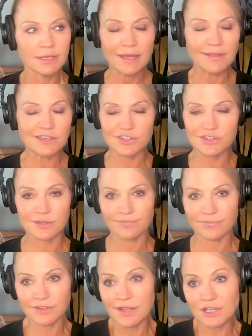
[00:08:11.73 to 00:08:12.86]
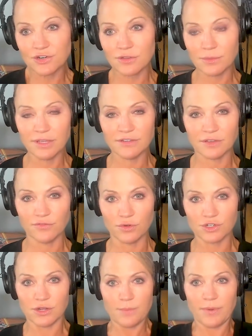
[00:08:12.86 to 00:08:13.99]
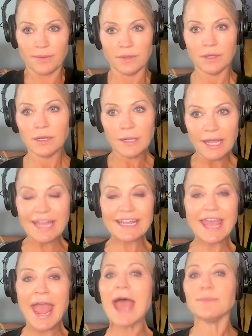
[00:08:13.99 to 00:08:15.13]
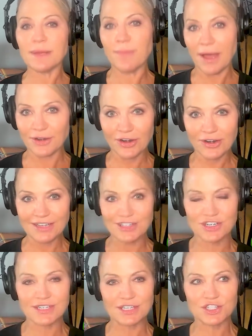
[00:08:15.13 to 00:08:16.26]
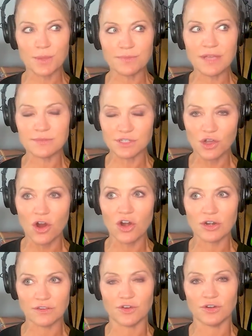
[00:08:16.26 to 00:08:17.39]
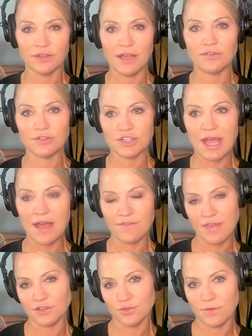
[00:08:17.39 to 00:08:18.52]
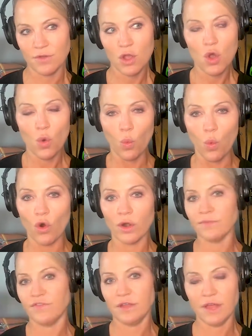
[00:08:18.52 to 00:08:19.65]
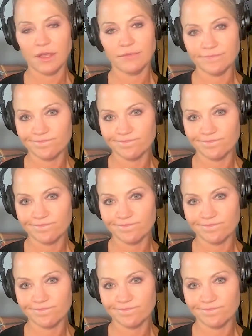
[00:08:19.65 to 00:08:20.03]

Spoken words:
And that's just the nature of the beast, unfortunately, but it can be better. It's just, sometimes it's hard at certain levels to have that sort of warm feeling.